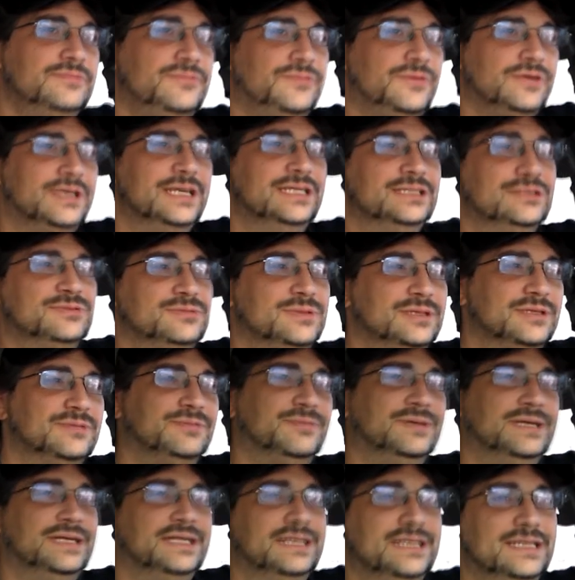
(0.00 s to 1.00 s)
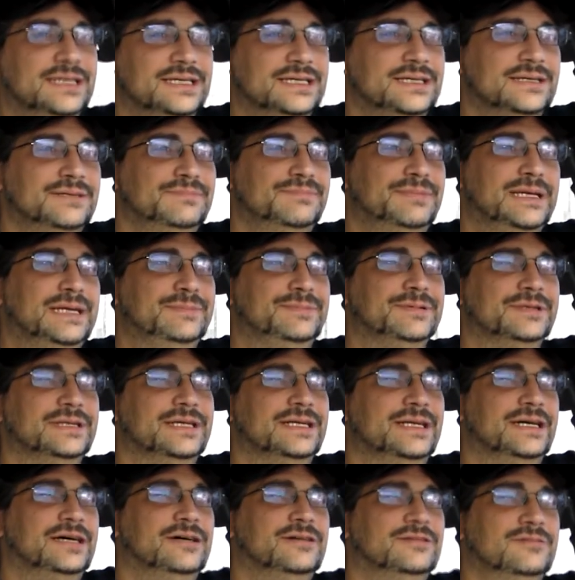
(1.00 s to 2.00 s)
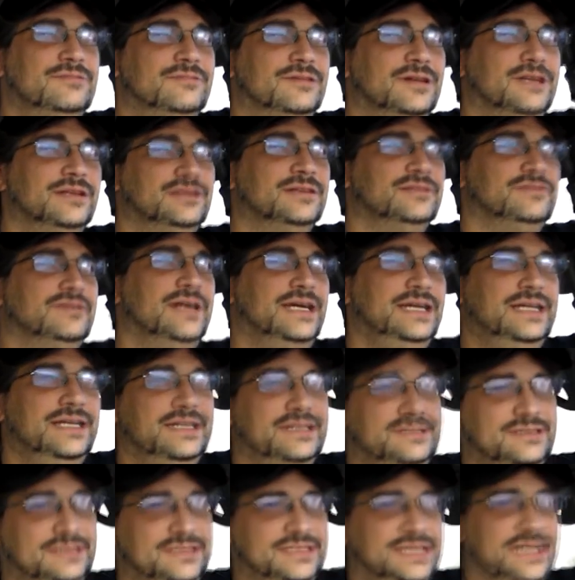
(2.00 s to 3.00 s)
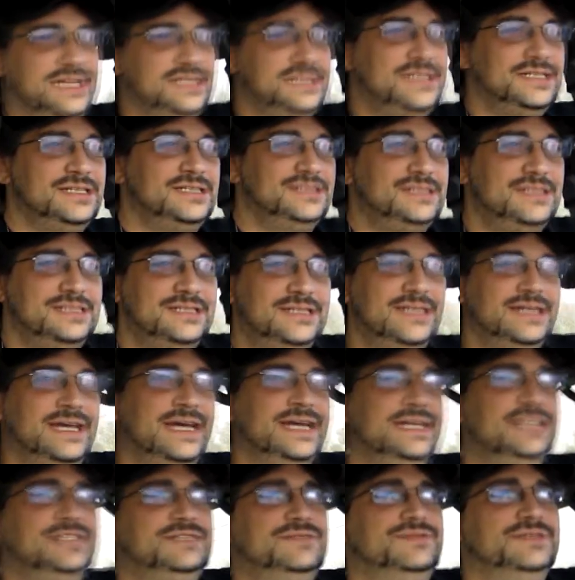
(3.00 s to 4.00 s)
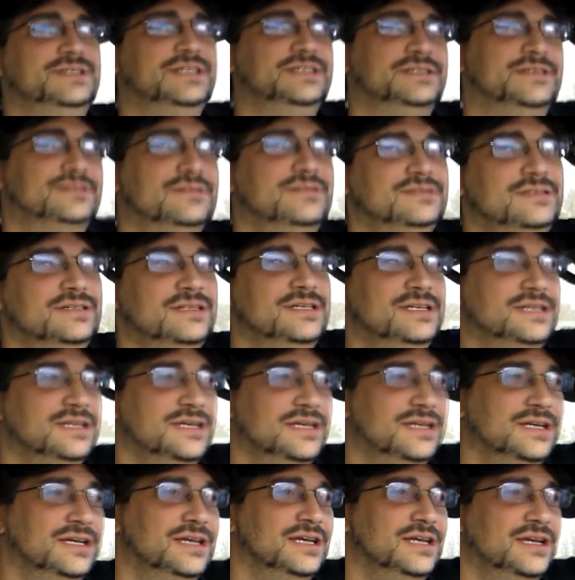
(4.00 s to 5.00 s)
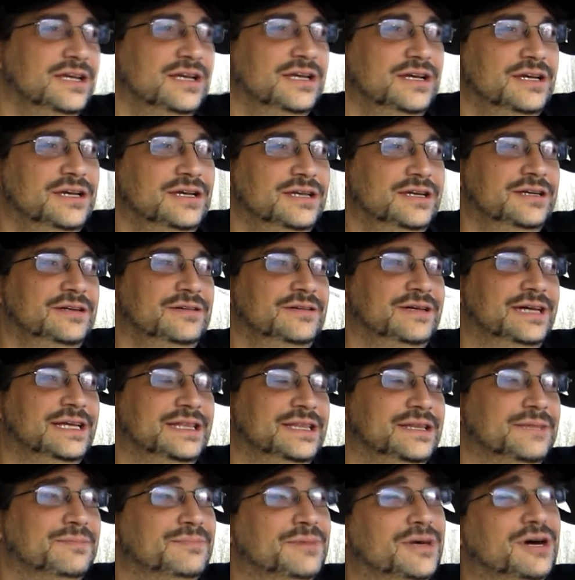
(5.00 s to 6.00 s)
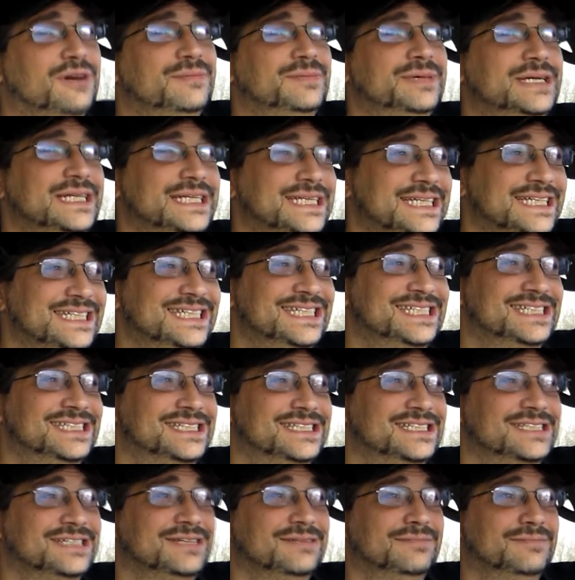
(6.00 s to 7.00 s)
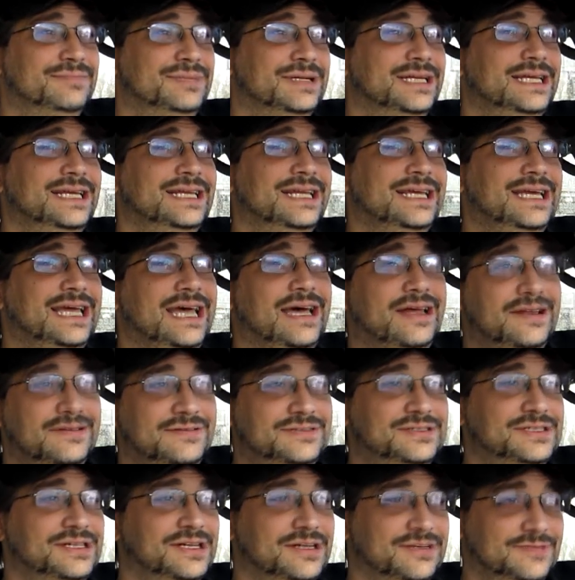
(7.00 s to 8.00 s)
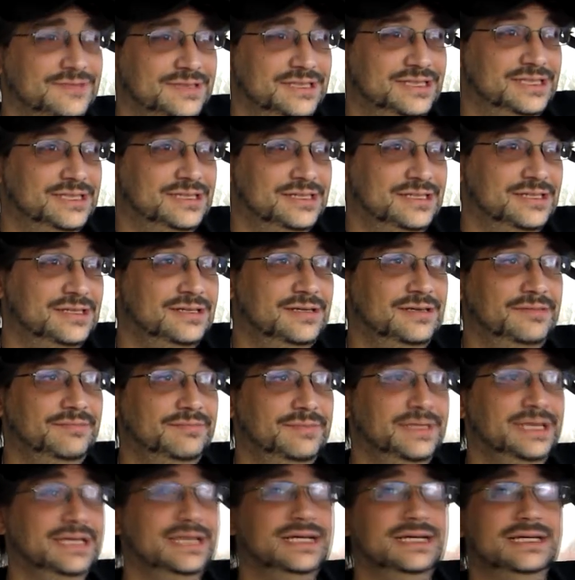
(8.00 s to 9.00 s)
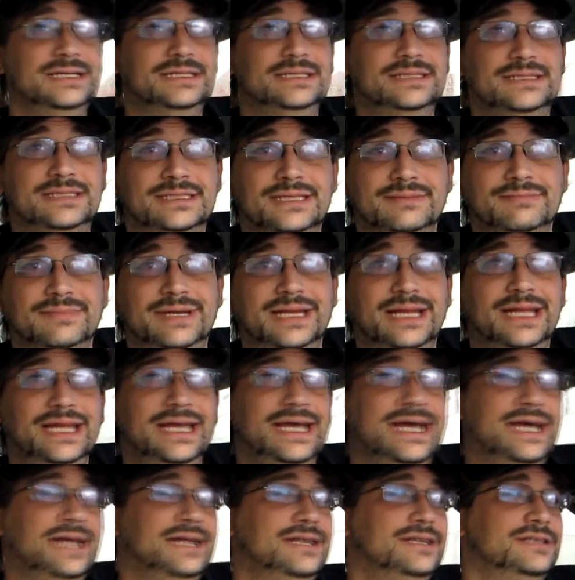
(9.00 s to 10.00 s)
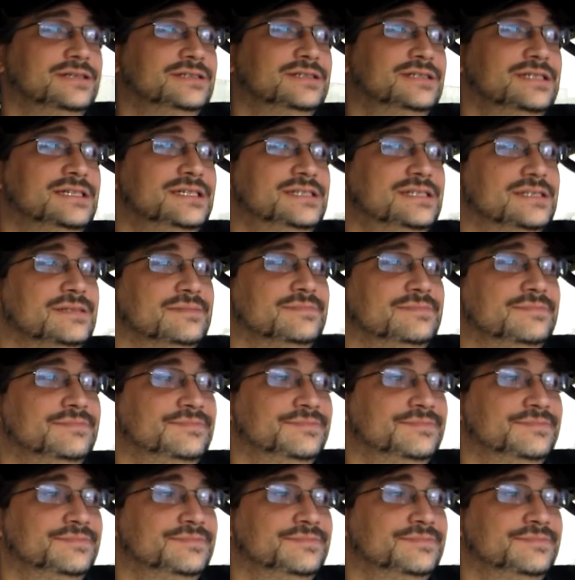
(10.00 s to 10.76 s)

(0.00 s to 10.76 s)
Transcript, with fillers: friends with one of the people that own one of the radio stations in Nashville who at the moment is completely out of service because somebody hacked their system